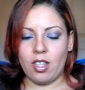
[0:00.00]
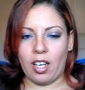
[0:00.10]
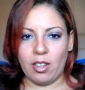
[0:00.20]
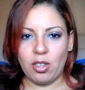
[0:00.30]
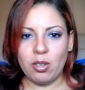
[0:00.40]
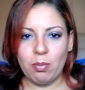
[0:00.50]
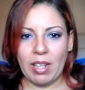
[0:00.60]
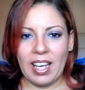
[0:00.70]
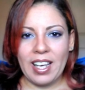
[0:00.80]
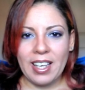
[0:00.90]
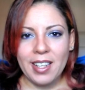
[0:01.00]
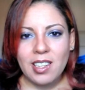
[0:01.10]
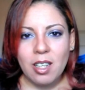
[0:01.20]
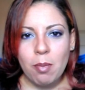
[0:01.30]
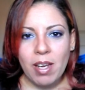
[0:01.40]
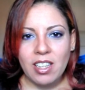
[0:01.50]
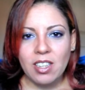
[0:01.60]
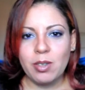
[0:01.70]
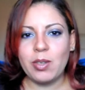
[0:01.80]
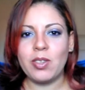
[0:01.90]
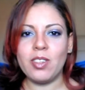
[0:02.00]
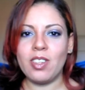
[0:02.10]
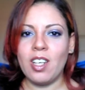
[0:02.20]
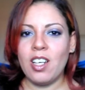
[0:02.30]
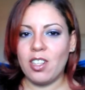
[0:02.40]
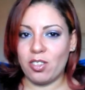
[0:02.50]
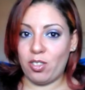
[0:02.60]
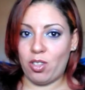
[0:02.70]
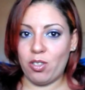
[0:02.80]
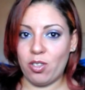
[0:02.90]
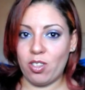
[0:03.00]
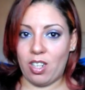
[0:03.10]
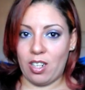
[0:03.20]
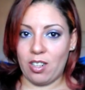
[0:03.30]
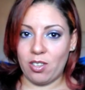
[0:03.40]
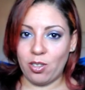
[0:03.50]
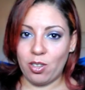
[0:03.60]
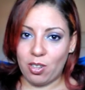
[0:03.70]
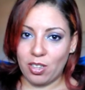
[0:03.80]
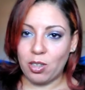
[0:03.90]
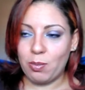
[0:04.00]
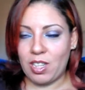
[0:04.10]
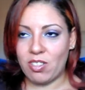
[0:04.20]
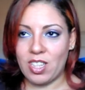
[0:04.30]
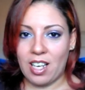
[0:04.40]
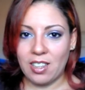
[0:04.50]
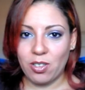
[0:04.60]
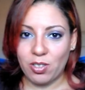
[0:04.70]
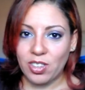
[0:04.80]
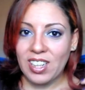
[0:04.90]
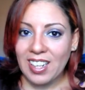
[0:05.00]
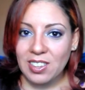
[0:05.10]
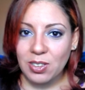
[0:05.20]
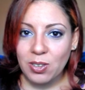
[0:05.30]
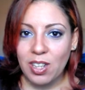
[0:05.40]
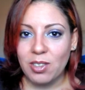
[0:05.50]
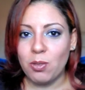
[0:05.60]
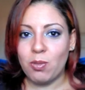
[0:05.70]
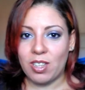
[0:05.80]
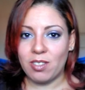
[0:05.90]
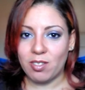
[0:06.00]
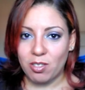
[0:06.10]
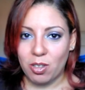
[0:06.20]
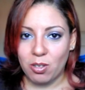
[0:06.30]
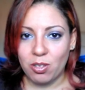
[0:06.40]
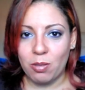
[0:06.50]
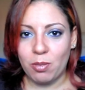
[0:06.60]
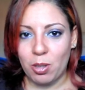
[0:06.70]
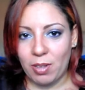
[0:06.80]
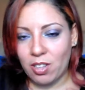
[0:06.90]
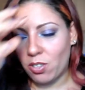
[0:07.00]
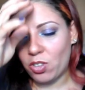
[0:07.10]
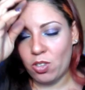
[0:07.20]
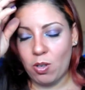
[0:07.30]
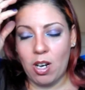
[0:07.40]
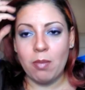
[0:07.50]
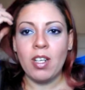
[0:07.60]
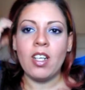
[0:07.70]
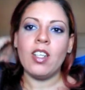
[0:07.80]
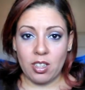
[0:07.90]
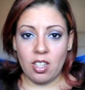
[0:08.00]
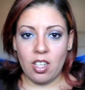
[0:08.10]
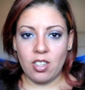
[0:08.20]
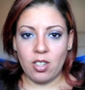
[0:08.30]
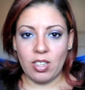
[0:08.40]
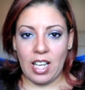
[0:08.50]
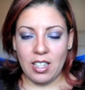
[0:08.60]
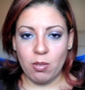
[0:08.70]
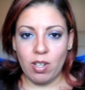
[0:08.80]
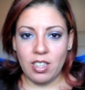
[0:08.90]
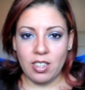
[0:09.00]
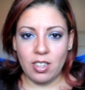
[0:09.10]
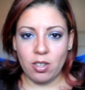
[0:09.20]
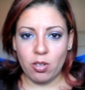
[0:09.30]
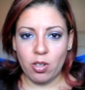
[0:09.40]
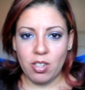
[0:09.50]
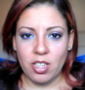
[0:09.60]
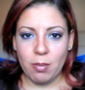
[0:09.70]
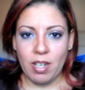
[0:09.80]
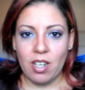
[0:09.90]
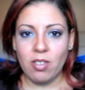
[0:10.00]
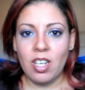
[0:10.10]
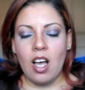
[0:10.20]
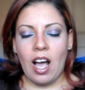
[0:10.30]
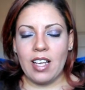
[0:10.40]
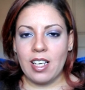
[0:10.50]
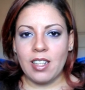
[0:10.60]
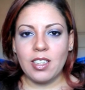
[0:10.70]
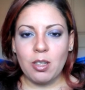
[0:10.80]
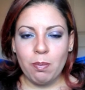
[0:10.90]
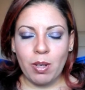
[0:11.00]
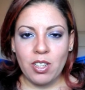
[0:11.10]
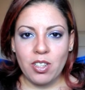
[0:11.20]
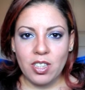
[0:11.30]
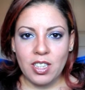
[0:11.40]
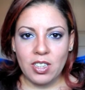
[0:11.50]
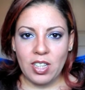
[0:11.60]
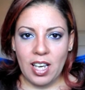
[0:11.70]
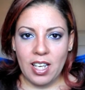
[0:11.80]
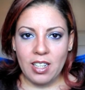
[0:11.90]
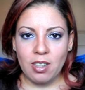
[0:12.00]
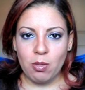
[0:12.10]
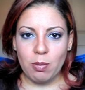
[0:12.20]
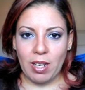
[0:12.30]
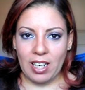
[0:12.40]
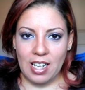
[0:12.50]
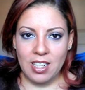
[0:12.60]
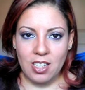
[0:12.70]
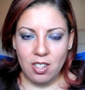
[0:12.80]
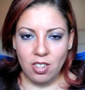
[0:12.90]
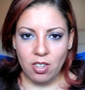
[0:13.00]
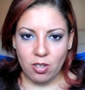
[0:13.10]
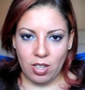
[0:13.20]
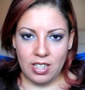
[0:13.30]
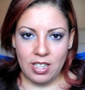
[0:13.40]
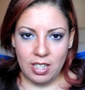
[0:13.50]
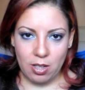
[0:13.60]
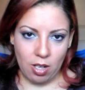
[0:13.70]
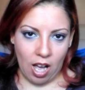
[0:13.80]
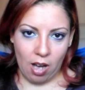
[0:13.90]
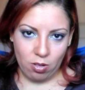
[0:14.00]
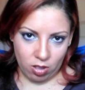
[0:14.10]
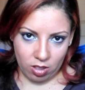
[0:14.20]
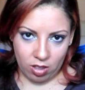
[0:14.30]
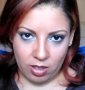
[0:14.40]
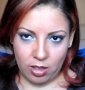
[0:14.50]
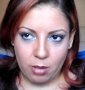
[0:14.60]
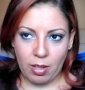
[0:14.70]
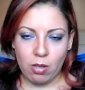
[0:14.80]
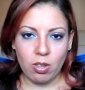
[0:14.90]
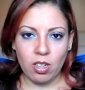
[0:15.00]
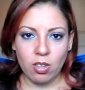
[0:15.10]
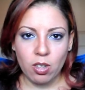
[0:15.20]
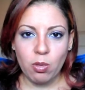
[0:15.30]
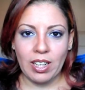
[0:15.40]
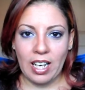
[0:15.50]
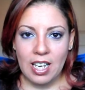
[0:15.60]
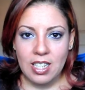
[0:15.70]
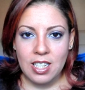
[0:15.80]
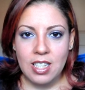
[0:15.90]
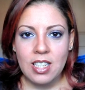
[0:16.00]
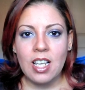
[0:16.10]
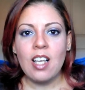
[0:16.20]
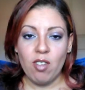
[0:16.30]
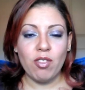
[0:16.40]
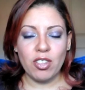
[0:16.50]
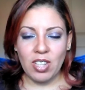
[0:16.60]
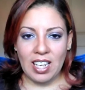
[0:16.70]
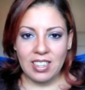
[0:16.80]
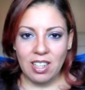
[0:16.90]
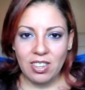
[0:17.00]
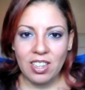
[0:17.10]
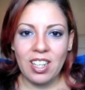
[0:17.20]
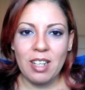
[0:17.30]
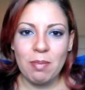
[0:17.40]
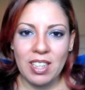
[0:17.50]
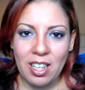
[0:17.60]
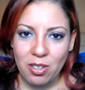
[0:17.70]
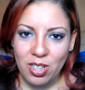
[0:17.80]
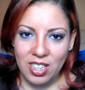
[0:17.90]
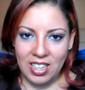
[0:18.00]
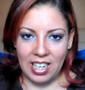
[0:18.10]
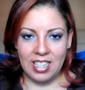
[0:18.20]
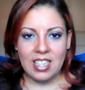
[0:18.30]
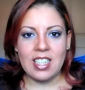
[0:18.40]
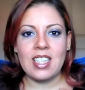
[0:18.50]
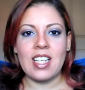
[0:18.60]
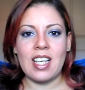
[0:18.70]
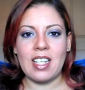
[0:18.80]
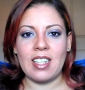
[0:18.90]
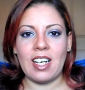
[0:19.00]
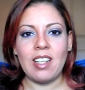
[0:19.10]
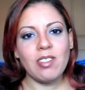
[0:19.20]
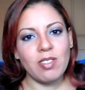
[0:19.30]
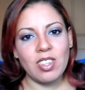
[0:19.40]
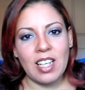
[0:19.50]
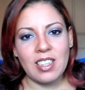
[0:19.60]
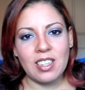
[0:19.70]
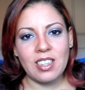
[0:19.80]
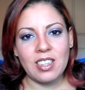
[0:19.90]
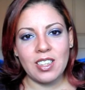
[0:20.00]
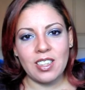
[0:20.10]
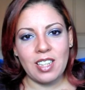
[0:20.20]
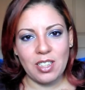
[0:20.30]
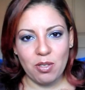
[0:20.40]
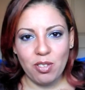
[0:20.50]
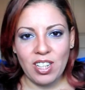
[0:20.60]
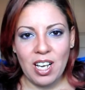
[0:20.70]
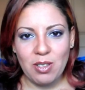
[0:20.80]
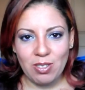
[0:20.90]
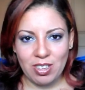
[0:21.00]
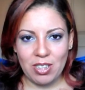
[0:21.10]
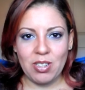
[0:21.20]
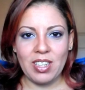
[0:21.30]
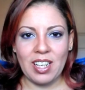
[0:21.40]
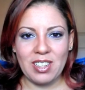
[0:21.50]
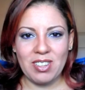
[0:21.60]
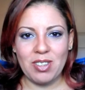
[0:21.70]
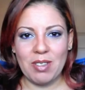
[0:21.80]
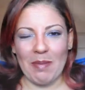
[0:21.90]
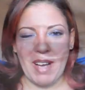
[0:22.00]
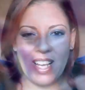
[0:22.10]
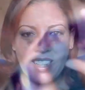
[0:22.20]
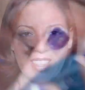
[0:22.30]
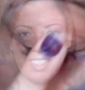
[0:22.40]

a too bland makeup too because you know you're going to be outside during the night too, and you want your makeup to show up. So that's what this tutorial is about. I added some pictures in the end with my glasses on so you can see how this makeup will look with glasses. For you guys out there like me that uses glasses, and now that's all for now. See you in the next tutorial. Bye.